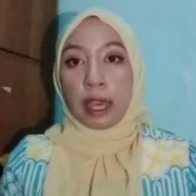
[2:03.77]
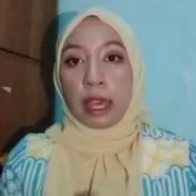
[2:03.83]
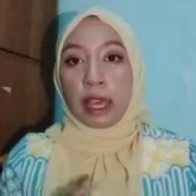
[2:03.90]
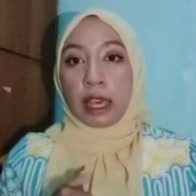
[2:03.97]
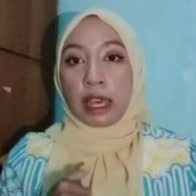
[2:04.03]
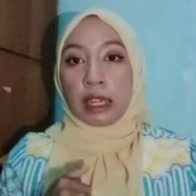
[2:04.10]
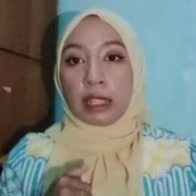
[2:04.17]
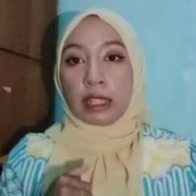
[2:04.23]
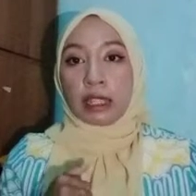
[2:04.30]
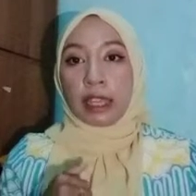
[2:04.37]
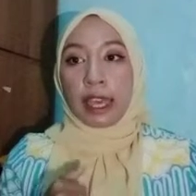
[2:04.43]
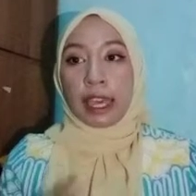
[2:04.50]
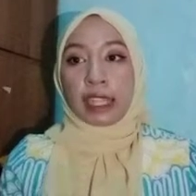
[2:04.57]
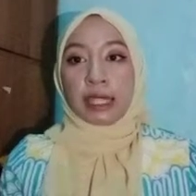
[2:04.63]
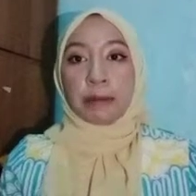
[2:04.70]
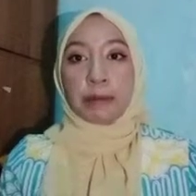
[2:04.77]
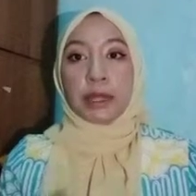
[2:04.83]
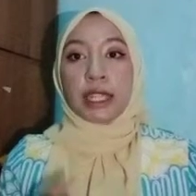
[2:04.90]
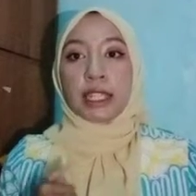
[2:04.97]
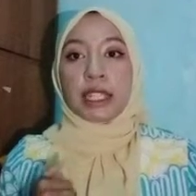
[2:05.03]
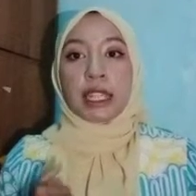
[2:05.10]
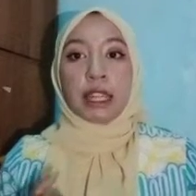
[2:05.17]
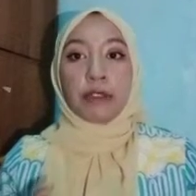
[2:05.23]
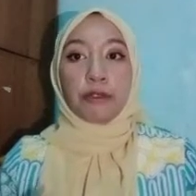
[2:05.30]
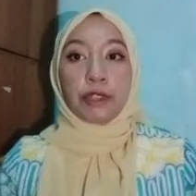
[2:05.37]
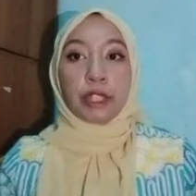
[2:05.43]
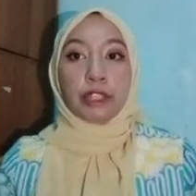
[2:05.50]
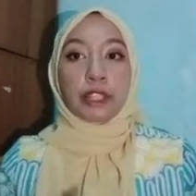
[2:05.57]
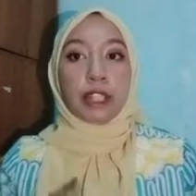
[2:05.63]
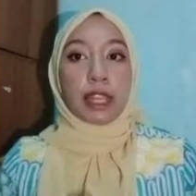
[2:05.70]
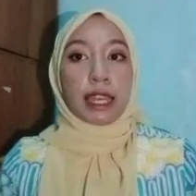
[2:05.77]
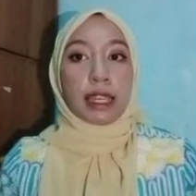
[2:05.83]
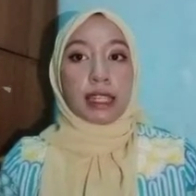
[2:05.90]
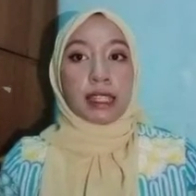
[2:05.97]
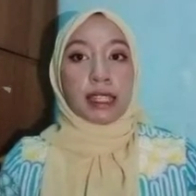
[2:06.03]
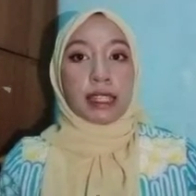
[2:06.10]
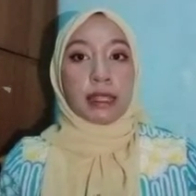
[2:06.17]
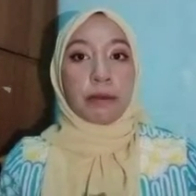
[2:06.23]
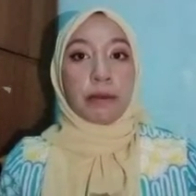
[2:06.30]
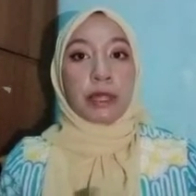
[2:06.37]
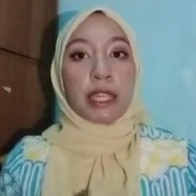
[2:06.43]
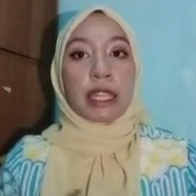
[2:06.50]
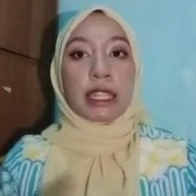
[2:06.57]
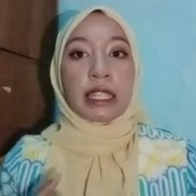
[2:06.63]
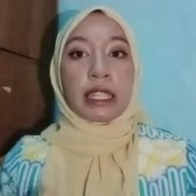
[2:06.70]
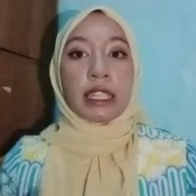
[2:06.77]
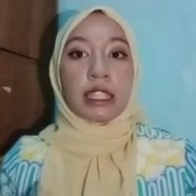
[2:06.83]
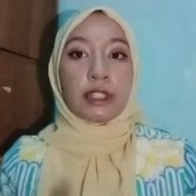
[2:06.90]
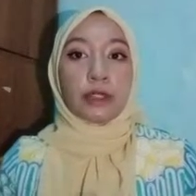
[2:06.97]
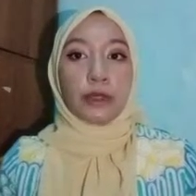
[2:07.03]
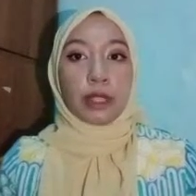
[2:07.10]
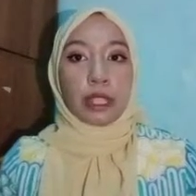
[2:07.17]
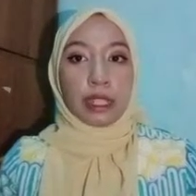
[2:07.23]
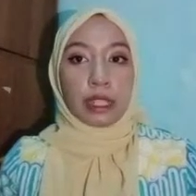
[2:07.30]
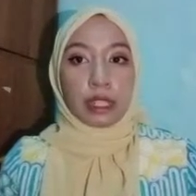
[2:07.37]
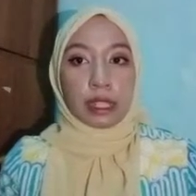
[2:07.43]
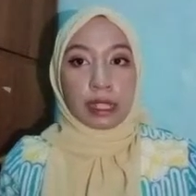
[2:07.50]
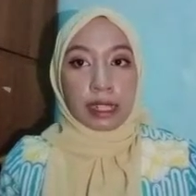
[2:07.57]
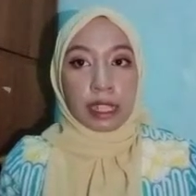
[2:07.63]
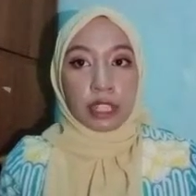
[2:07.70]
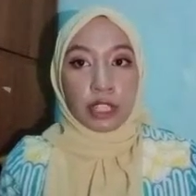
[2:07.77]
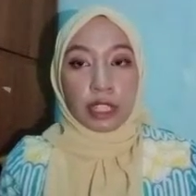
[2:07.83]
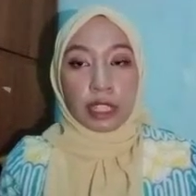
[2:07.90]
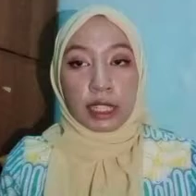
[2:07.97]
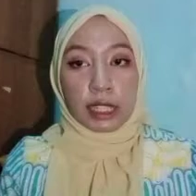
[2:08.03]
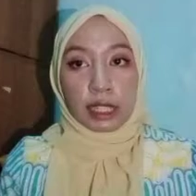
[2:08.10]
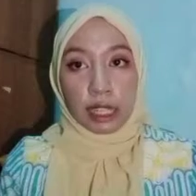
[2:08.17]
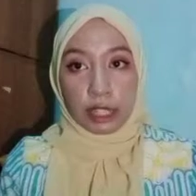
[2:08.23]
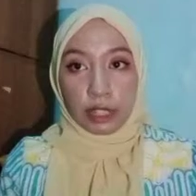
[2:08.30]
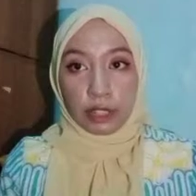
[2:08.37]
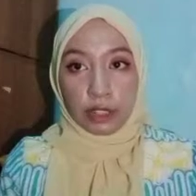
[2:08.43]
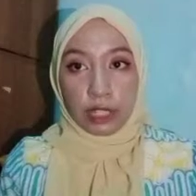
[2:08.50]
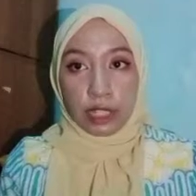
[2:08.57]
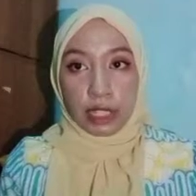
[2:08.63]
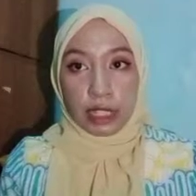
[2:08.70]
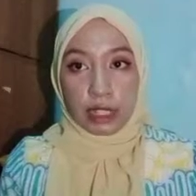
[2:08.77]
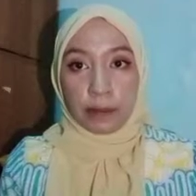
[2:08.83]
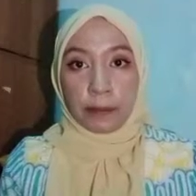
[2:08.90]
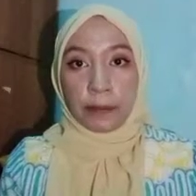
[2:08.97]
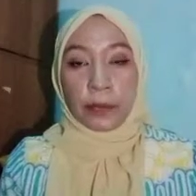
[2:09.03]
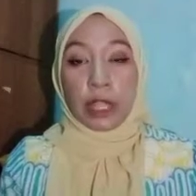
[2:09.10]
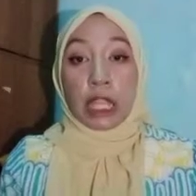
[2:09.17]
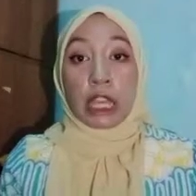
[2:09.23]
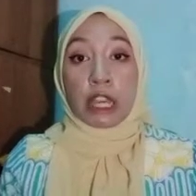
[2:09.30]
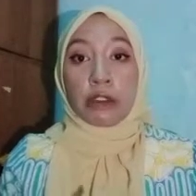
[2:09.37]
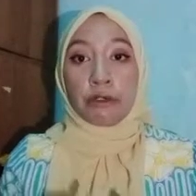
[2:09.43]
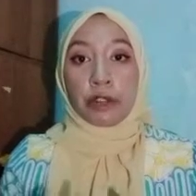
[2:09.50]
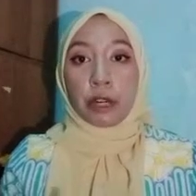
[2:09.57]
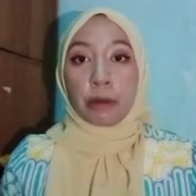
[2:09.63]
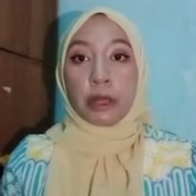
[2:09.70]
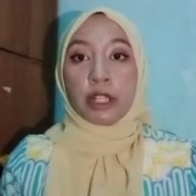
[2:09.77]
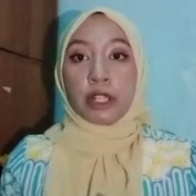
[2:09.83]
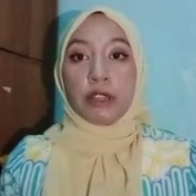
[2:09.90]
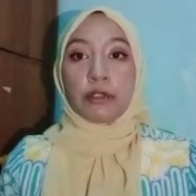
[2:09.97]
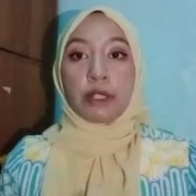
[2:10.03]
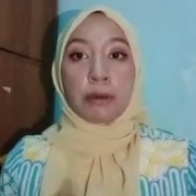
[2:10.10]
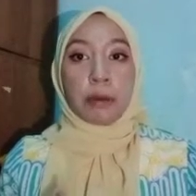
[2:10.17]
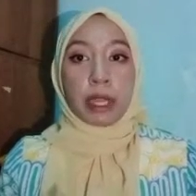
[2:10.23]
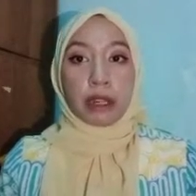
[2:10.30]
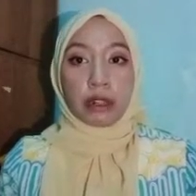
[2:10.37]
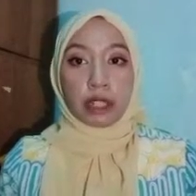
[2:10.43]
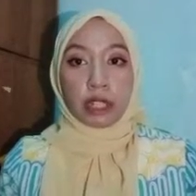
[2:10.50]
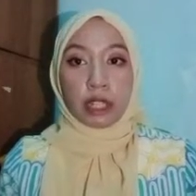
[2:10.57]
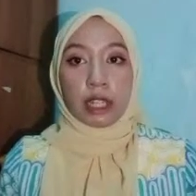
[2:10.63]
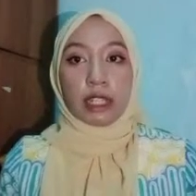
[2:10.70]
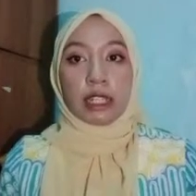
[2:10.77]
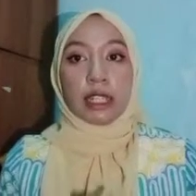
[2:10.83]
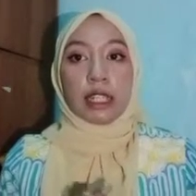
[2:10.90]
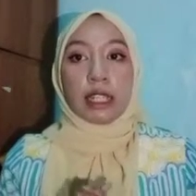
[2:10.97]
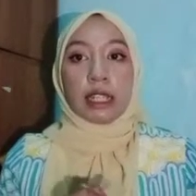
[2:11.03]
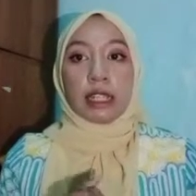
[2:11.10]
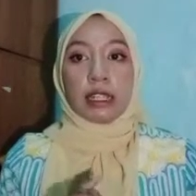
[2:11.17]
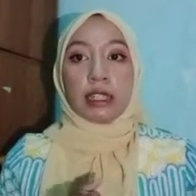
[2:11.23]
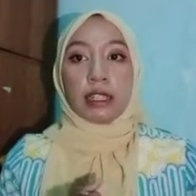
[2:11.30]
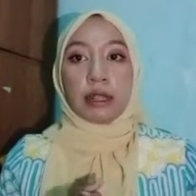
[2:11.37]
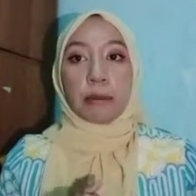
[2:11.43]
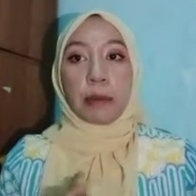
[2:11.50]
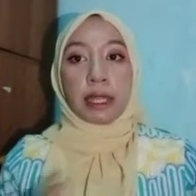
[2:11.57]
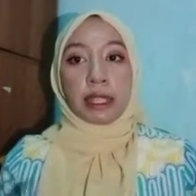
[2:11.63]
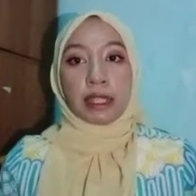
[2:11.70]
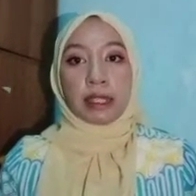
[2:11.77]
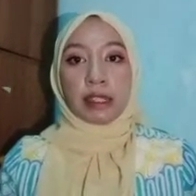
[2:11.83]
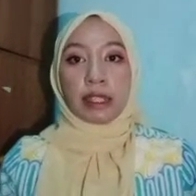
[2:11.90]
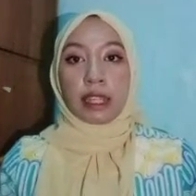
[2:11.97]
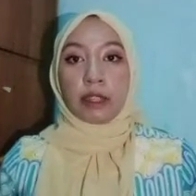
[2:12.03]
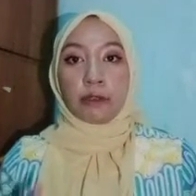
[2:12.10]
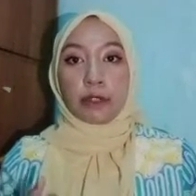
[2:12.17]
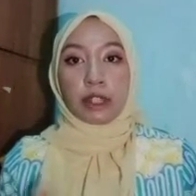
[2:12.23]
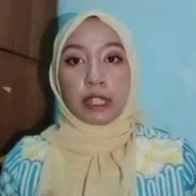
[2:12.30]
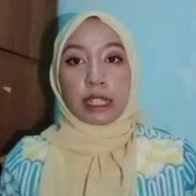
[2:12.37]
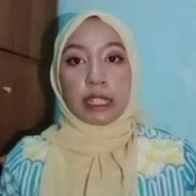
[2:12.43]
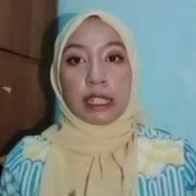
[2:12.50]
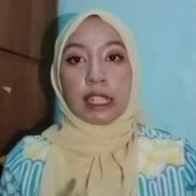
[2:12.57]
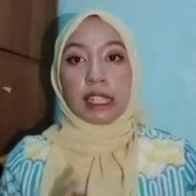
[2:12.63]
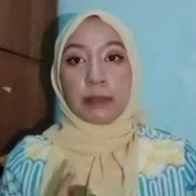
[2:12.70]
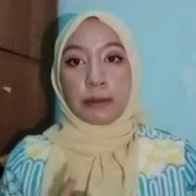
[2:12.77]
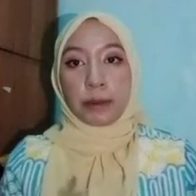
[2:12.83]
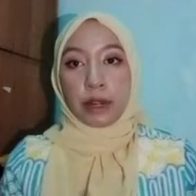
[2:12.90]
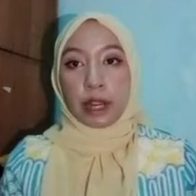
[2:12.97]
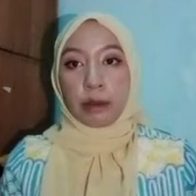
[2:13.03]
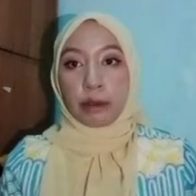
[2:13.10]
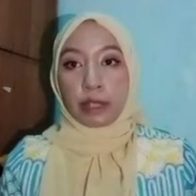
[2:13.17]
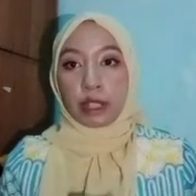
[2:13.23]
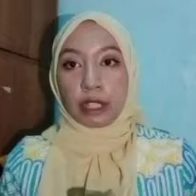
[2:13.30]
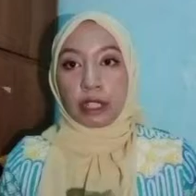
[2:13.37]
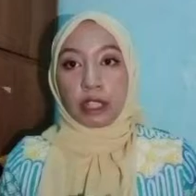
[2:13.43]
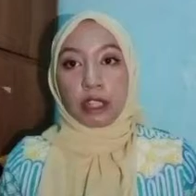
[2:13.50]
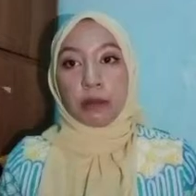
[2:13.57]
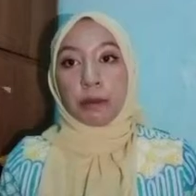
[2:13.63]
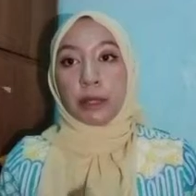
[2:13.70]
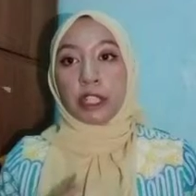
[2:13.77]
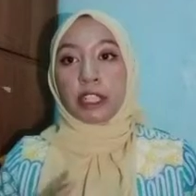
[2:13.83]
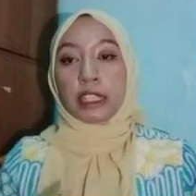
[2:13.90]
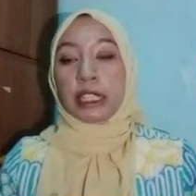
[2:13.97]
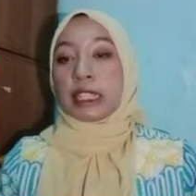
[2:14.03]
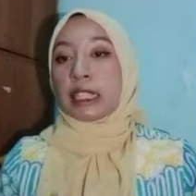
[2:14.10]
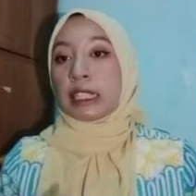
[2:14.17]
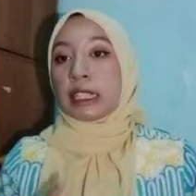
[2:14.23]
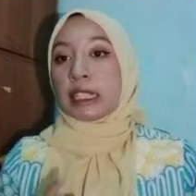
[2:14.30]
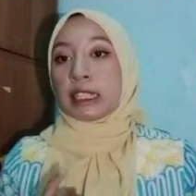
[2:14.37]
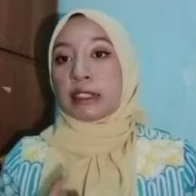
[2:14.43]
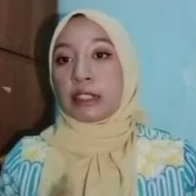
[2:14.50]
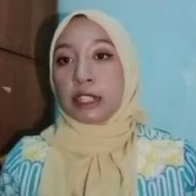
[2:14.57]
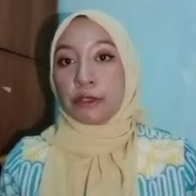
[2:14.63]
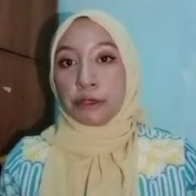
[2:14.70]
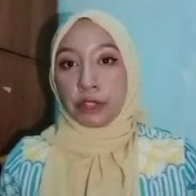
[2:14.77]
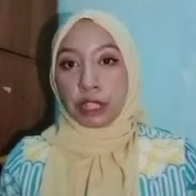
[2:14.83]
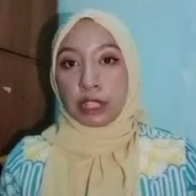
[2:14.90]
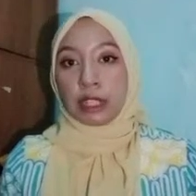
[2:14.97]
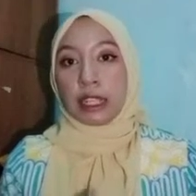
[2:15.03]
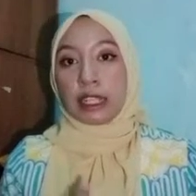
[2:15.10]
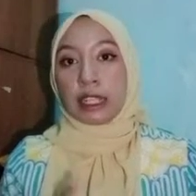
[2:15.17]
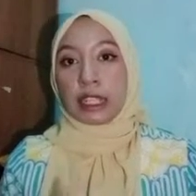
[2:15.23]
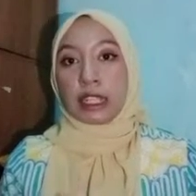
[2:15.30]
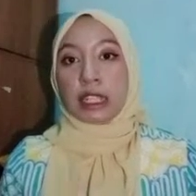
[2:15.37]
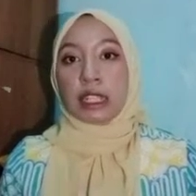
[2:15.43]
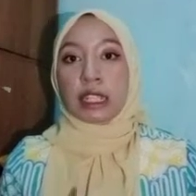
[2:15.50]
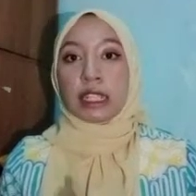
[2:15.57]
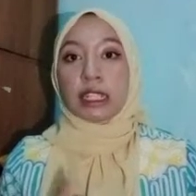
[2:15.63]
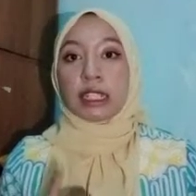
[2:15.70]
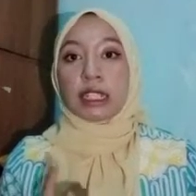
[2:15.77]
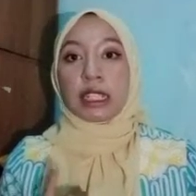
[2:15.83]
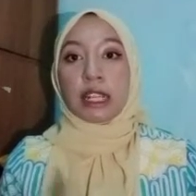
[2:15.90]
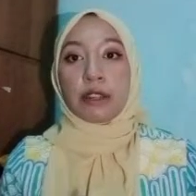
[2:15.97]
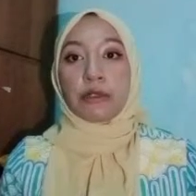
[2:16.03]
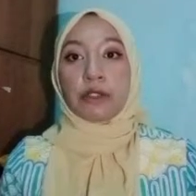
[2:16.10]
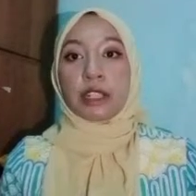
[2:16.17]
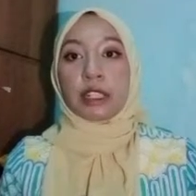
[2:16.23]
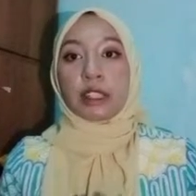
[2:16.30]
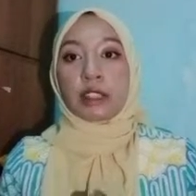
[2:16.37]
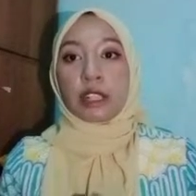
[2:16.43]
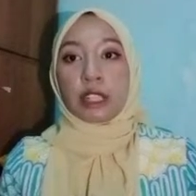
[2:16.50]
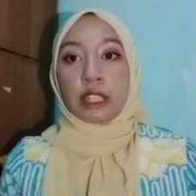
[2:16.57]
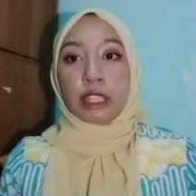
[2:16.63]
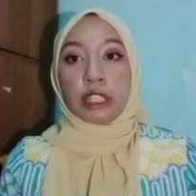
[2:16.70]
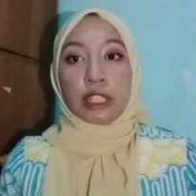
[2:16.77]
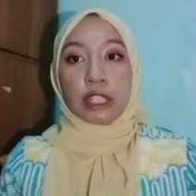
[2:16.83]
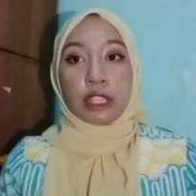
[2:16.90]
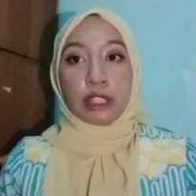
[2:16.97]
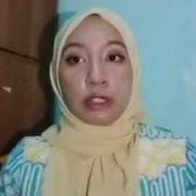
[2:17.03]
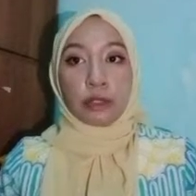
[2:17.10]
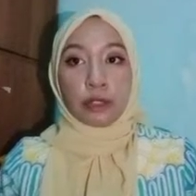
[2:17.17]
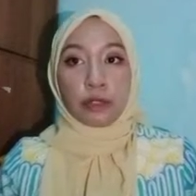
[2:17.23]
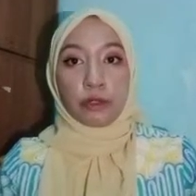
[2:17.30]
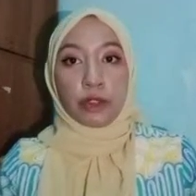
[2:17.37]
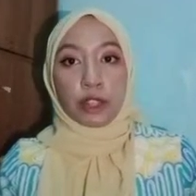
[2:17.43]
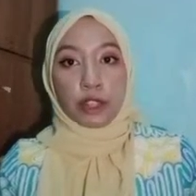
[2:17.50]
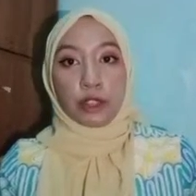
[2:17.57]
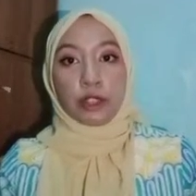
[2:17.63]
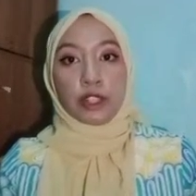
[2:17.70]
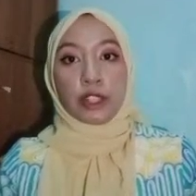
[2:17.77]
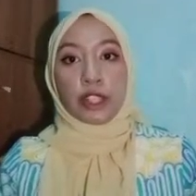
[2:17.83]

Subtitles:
has been viewed as being key to India's national security. For most of the period, Pakistan was India's primary geopolitical rival, and Indian naval strategy thus focused